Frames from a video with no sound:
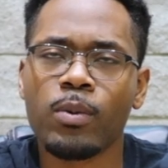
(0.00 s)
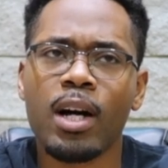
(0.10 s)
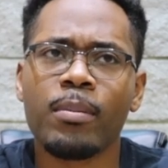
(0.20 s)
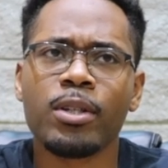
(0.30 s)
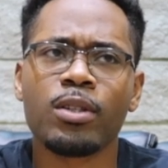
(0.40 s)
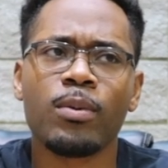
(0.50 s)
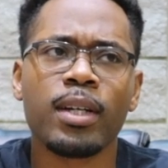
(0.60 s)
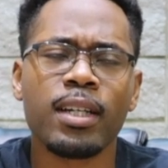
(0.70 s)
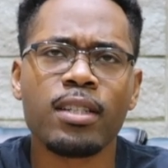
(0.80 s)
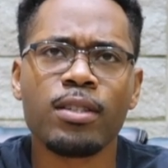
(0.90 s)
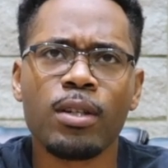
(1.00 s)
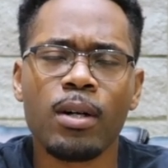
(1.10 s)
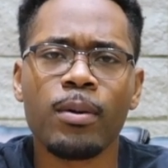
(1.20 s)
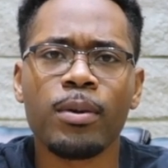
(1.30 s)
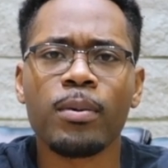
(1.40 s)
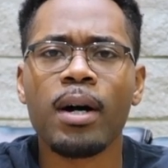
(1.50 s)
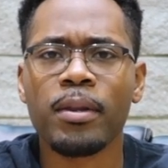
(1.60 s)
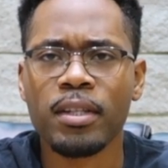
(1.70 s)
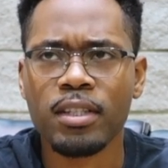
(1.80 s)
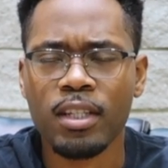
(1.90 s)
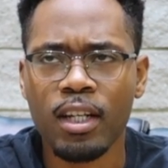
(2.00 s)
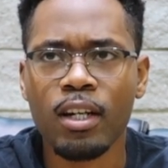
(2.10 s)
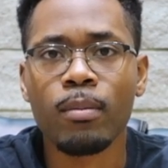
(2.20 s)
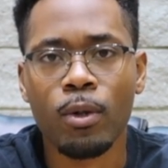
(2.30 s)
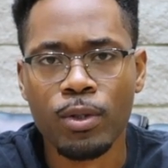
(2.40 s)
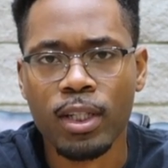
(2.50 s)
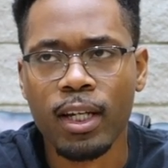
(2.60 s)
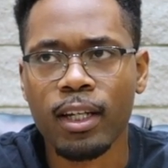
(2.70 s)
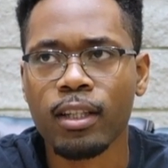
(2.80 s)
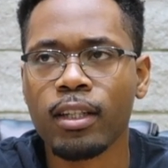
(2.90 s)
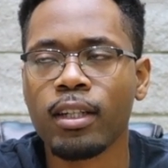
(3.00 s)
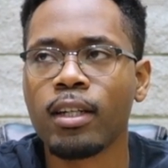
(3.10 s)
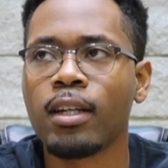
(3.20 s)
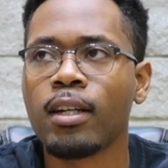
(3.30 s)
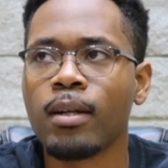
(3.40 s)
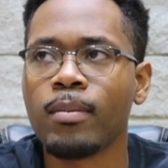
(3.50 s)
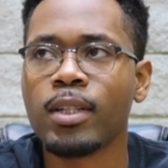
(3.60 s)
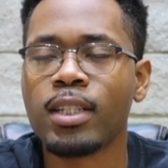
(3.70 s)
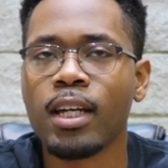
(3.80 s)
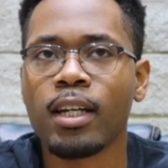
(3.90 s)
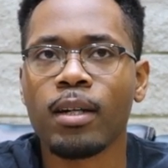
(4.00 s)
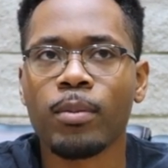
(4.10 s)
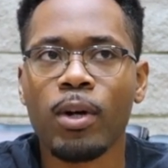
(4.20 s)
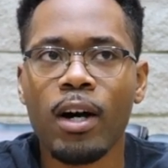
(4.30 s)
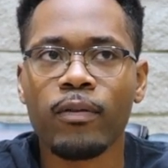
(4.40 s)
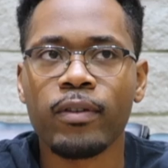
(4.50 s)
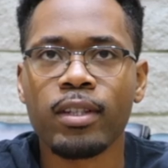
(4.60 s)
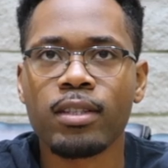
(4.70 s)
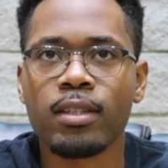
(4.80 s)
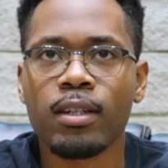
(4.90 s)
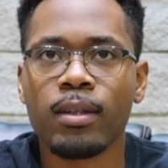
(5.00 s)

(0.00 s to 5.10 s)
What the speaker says: What I'll be doing is, throughout this year, most likely be taking profits,